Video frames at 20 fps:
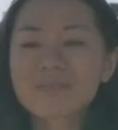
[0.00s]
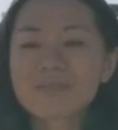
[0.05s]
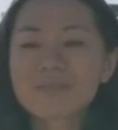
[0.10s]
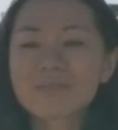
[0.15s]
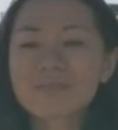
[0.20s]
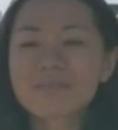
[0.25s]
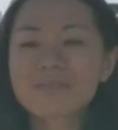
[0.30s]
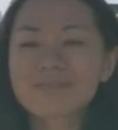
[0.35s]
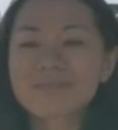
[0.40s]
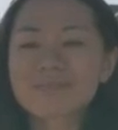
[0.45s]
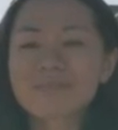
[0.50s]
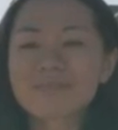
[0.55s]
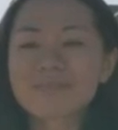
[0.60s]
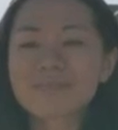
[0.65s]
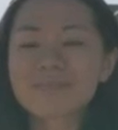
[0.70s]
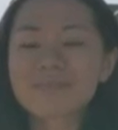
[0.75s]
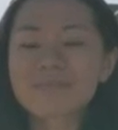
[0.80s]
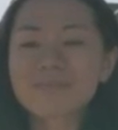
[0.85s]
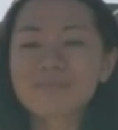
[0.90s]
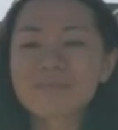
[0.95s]

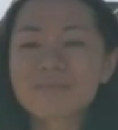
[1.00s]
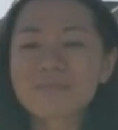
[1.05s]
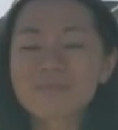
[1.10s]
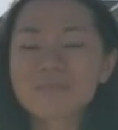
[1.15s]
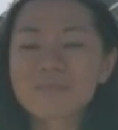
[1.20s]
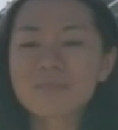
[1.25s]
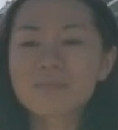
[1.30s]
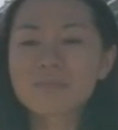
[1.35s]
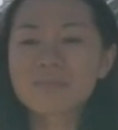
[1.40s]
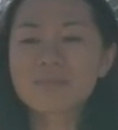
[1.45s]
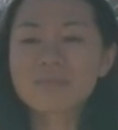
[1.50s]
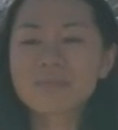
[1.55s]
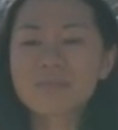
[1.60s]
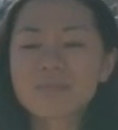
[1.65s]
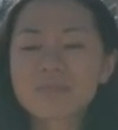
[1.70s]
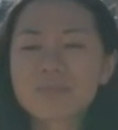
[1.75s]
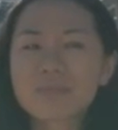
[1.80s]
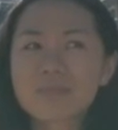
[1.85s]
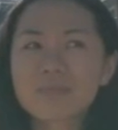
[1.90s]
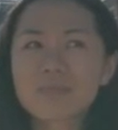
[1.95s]

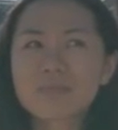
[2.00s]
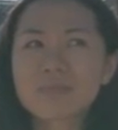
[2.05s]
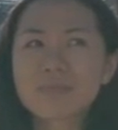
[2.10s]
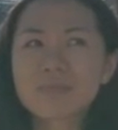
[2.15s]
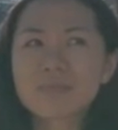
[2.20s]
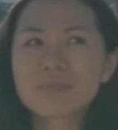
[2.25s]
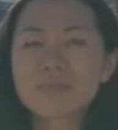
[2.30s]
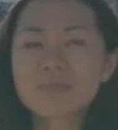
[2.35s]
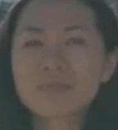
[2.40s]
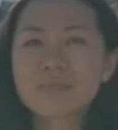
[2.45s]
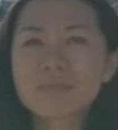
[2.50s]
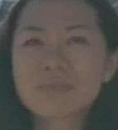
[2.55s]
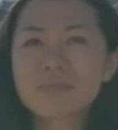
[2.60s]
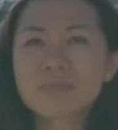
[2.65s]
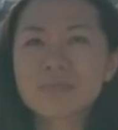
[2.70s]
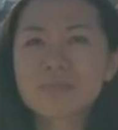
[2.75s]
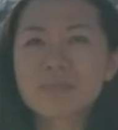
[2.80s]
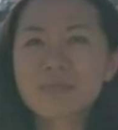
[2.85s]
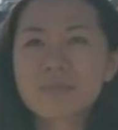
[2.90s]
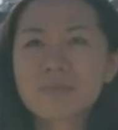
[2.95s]

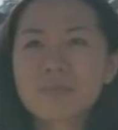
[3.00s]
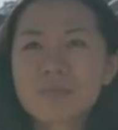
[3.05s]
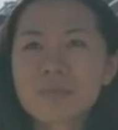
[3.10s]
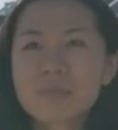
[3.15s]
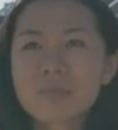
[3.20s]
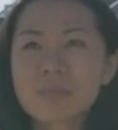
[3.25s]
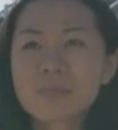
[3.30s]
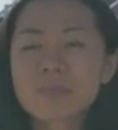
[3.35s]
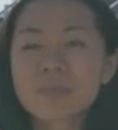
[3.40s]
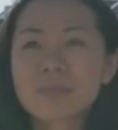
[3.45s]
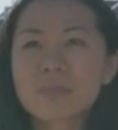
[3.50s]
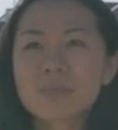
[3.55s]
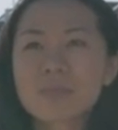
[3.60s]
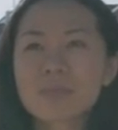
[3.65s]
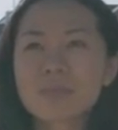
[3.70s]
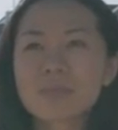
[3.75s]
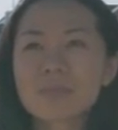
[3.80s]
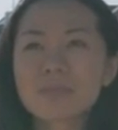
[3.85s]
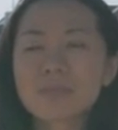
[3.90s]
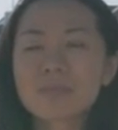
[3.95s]

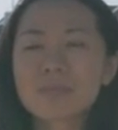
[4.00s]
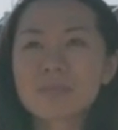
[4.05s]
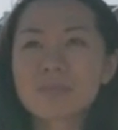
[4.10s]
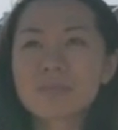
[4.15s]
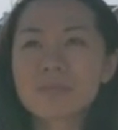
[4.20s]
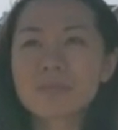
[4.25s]
The person shown says nothing.